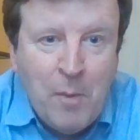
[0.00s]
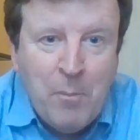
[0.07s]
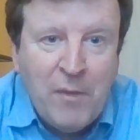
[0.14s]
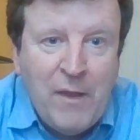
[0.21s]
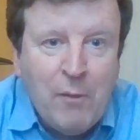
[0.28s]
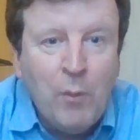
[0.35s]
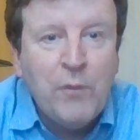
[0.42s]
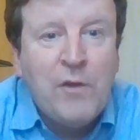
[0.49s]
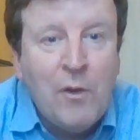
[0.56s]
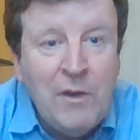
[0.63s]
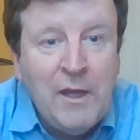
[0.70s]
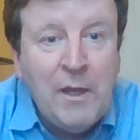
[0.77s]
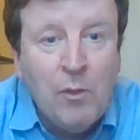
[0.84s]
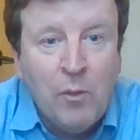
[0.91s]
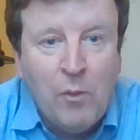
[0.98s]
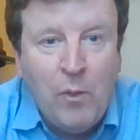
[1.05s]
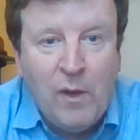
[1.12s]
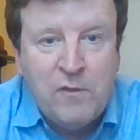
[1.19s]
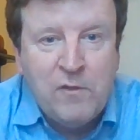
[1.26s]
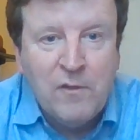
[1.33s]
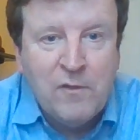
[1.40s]
But they're also legal
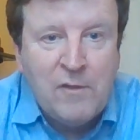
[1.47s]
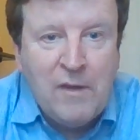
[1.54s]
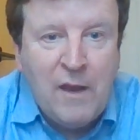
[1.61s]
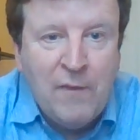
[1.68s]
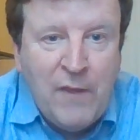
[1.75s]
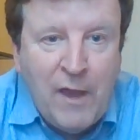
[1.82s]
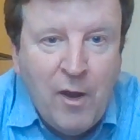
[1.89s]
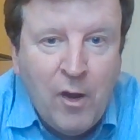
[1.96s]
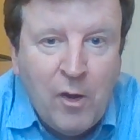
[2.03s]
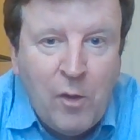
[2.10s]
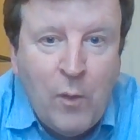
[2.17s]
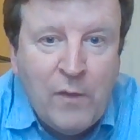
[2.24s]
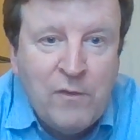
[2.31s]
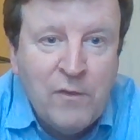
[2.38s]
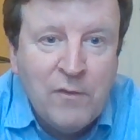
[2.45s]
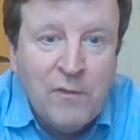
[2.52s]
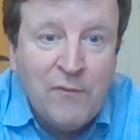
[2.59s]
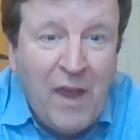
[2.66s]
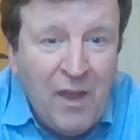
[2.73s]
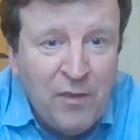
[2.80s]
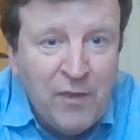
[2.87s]
questions, and they are questions
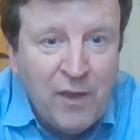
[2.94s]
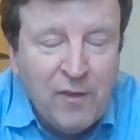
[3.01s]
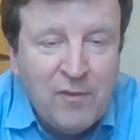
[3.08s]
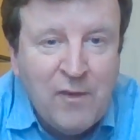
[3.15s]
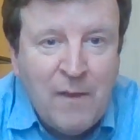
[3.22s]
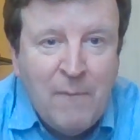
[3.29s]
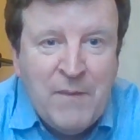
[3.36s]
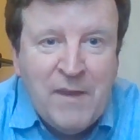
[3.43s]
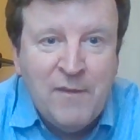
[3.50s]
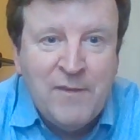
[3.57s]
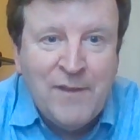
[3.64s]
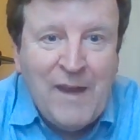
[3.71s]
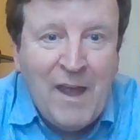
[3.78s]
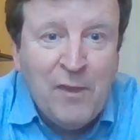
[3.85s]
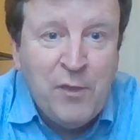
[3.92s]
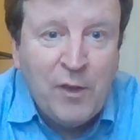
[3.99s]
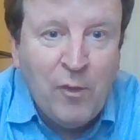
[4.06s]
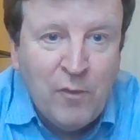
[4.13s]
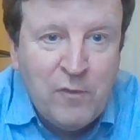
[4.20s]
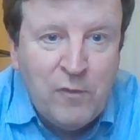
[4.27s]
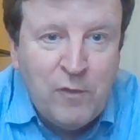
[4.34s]
of ethics. Is it
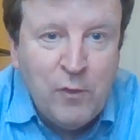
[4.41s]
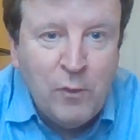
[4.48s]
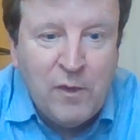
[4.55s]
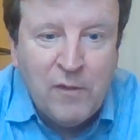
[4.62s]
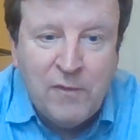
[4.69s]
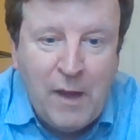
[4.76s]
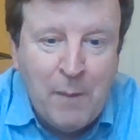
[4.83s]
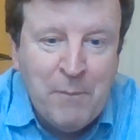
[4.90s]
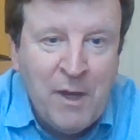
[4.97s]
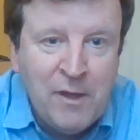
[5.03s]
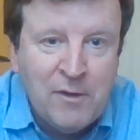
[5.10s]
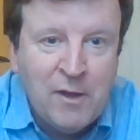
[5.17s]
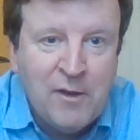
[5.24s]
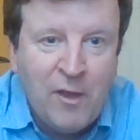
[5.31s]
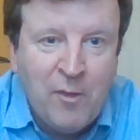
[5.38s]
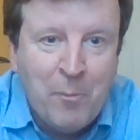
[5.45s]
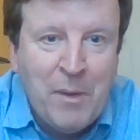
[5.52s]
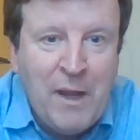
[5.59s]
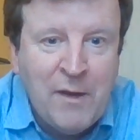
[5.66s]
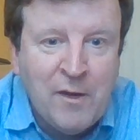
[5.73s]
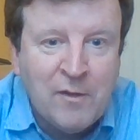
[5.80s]
ethical to contaminate another
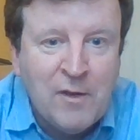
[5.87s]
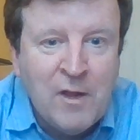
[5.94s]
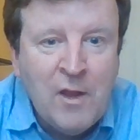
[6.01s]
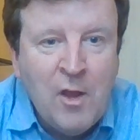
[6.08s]
planet?